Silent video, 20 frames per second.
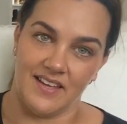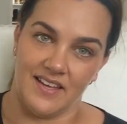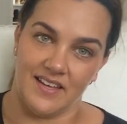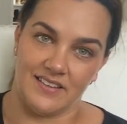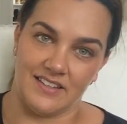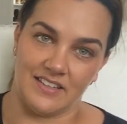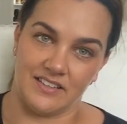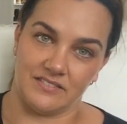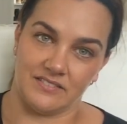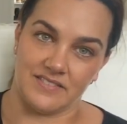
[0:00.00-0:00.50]

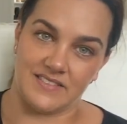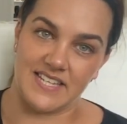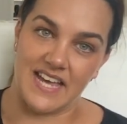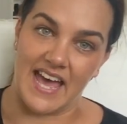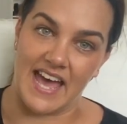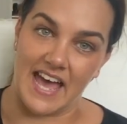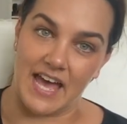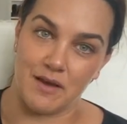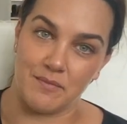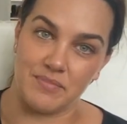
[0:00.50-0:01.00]
little
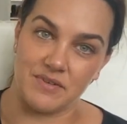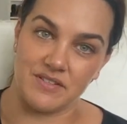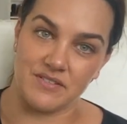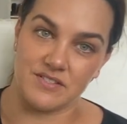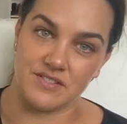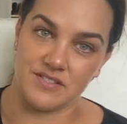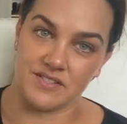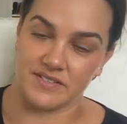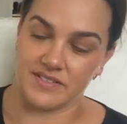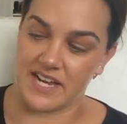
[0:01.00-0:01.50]
tab
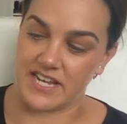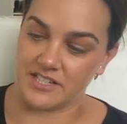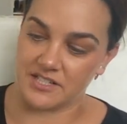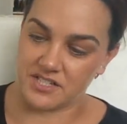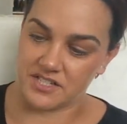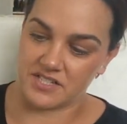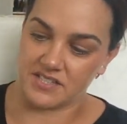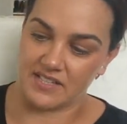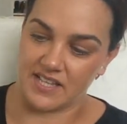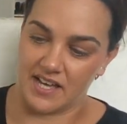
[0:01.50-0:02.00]
scratch the